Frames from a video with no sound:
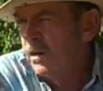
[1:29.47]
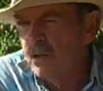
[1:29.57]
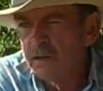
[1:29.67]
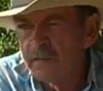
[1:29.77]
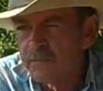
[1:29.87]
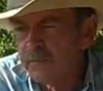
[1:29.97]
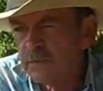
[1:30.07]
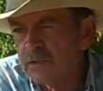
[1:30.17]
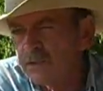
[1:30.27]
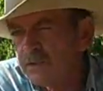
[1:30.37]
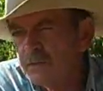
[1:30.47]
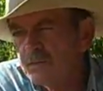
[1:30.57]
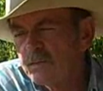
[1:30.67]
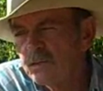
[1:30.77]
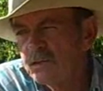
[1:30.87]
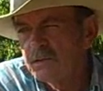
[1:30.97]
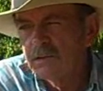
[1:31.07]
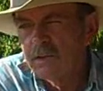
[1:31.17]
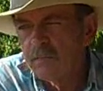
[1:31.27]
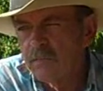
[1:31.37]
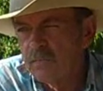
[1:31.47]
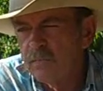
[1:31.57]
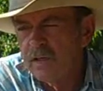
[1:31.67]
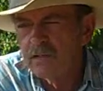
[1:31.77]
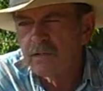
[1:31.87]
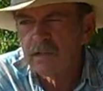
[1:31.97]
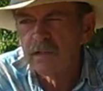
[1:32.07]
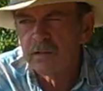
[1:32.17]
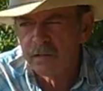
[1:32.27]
And and basically,